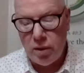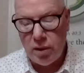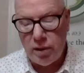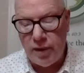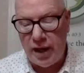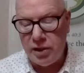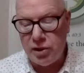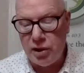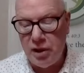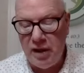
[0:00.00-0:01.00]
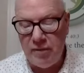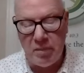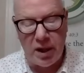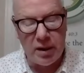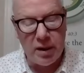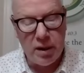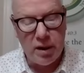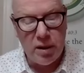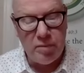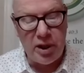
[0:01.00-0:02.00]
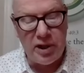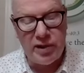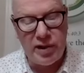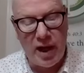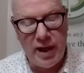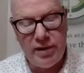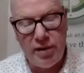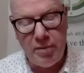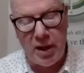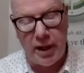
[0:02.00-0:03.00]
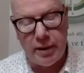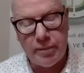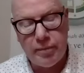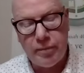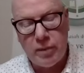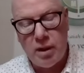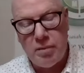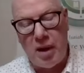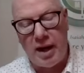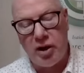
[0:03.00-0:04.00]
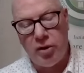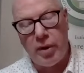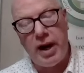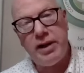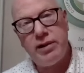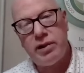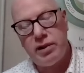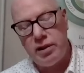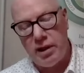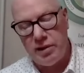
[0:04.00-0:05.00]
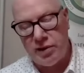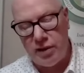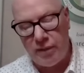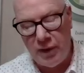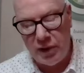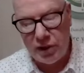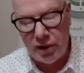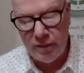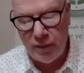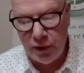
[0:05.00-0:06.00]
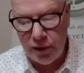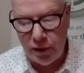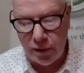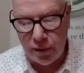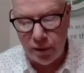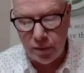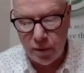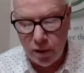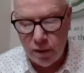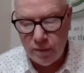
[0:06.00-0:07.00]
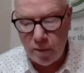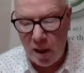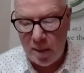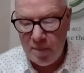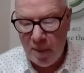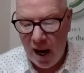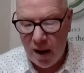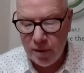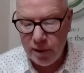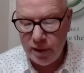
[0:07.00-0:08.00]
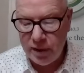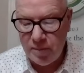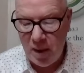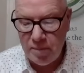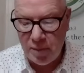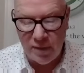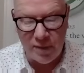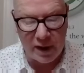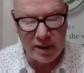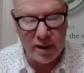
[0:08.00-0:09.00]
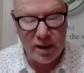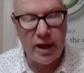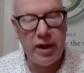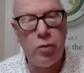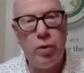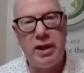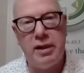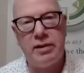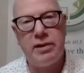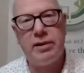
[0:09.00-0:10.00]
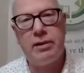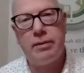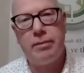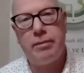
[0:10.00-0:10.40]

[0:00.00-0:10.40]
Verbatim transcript: that it should leave me. But he said to me, My grace is sufficient for you, for my power is made perfect in weakness.